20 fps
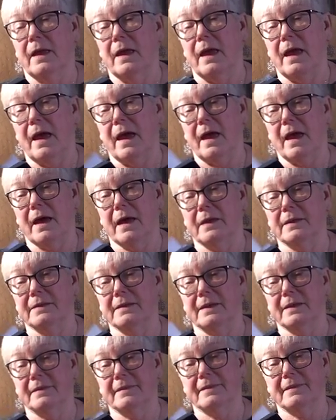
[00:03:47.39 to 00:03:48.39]
And
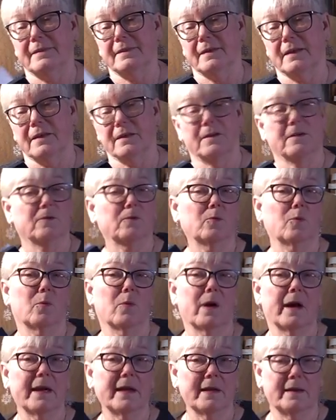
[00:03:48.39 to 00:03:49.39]
it's
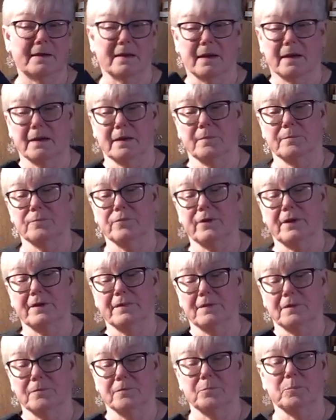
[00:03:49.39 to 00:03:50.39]
quite an
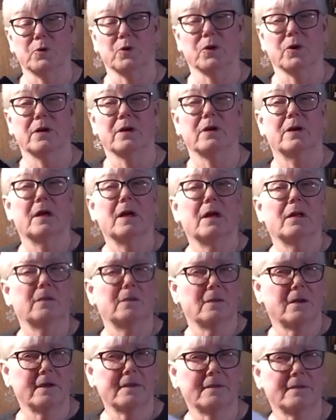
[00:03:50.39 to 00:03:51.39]
impressive book.
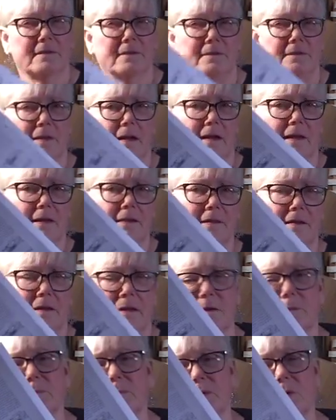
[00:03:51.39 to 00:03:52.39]
Lots of science in
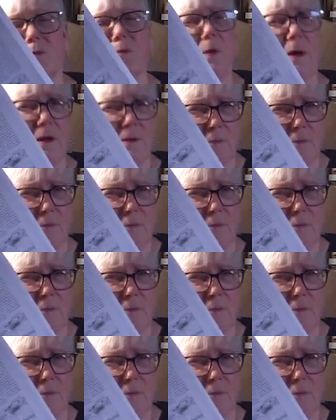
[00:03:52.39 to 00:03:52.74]
it, but quite